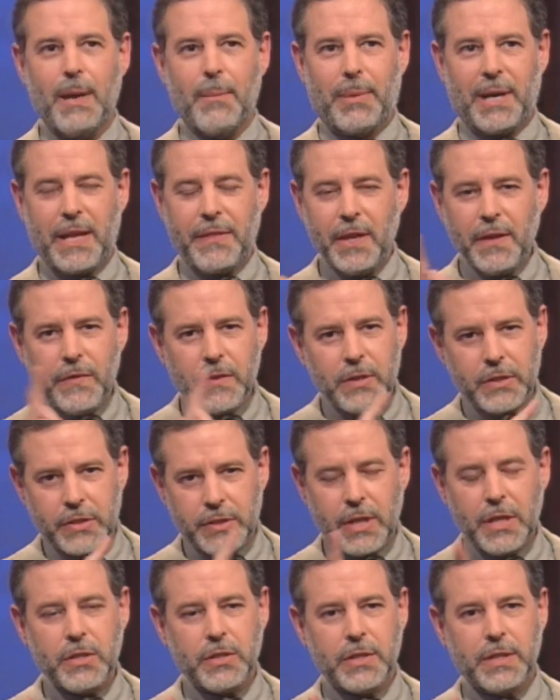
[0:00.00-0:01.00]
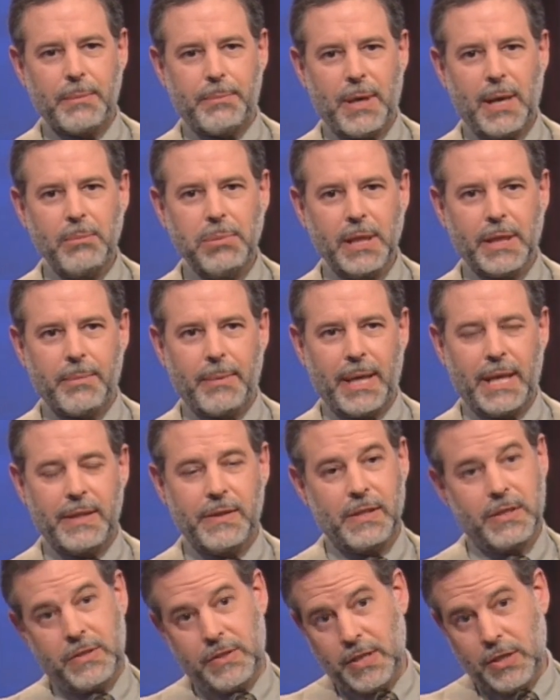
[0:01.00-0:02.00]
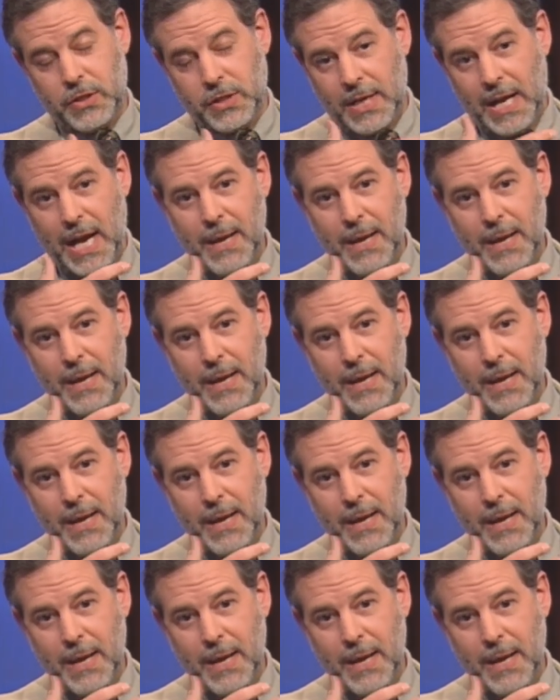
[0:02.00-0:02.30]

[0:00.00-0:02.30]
But I think the distinction the public made, the distinction